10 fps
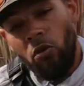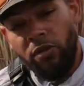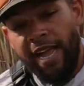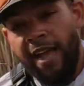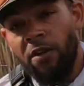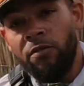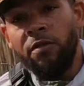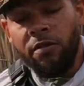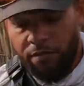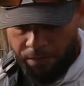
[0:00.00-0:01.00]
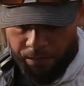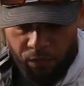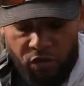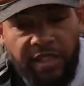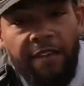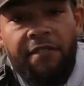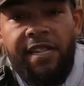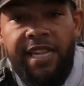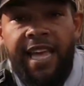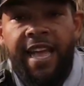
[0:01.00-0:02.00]
down. You
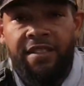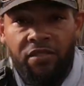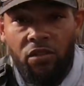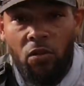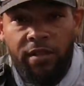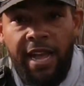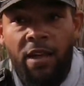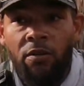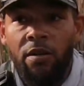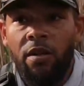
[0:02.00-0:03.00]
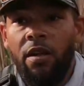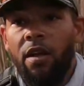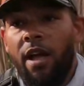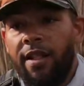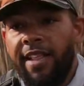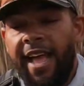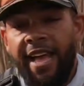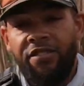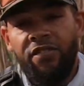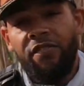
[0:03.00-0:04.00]
definitely can slow down on the
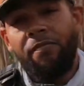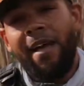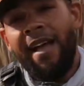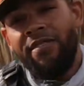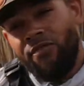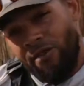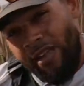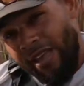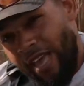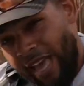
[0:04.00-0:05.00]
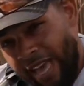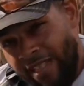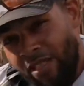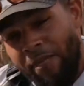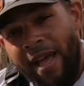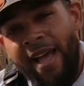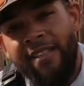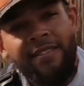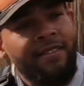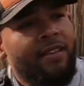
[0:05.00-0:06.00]
edges of pads or in the
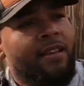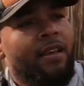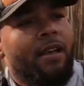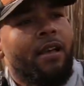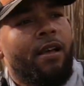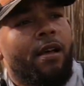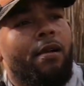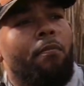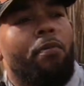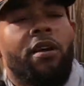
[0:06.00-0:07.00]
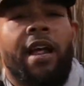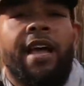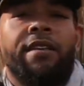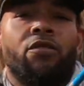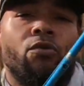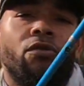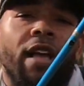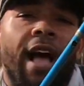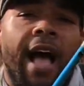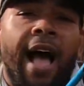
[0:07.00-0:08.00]
pads, but I use a
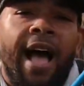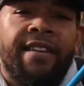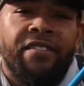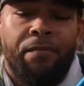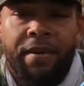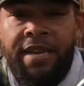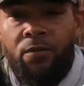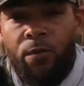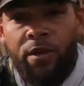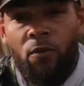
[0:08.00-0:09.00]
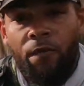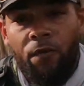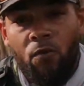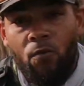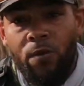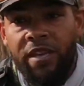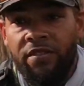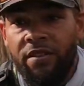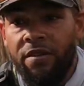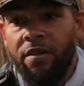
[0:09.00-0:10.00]
high speed reel for a
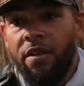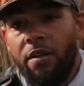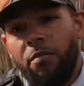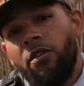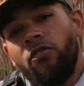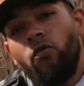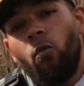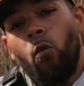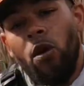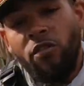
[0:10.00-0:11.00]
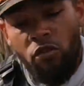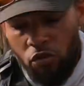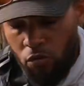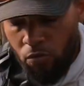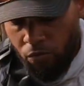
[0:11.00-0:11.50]
reason, because once you